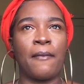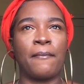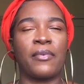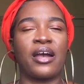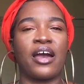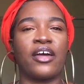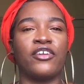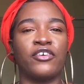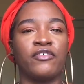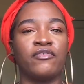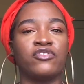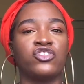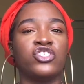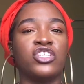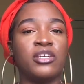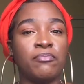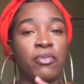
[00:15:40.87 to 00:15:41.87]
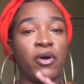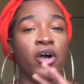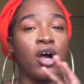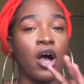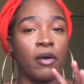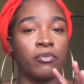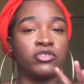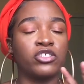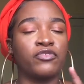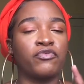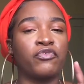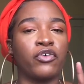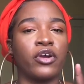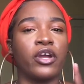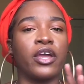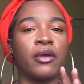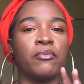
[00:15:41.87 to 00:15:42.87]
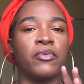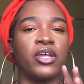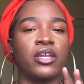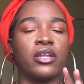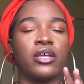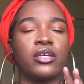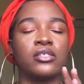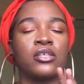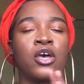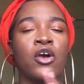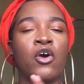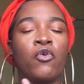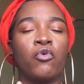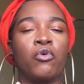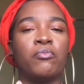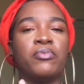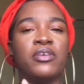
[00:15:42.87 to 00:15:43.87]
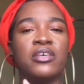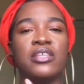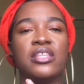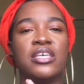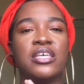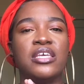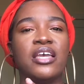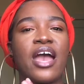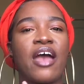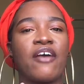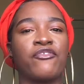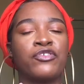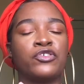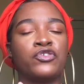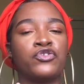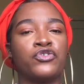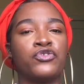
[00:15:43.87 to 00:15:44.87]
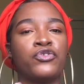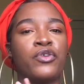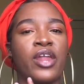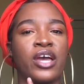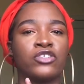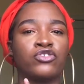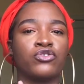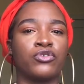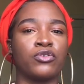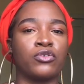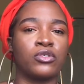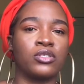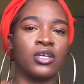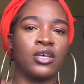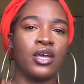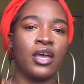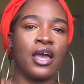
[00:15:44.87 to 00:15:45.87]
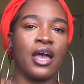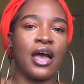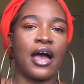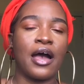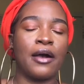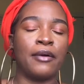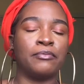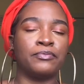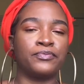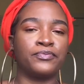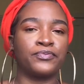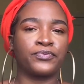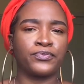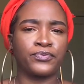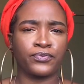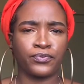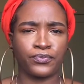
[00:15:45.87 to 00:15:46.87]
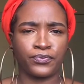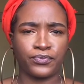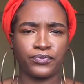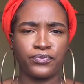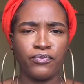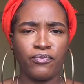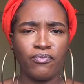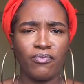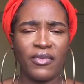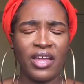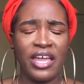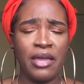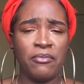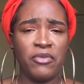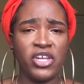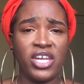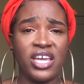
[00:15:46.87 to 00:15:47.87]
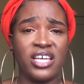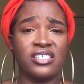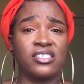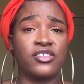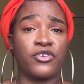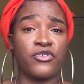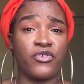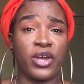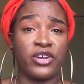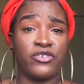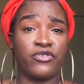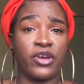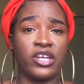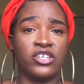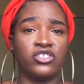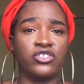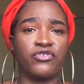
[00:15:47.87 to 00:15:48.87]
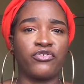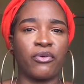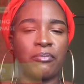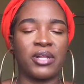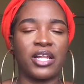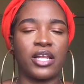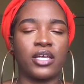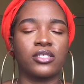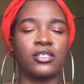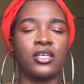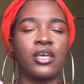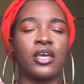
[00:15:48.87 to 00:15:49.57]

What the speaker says: kind of cheaper option for a hair mayonnaise will be the AfriTrue Naturals hair mayonnaise, the red range from Clicks.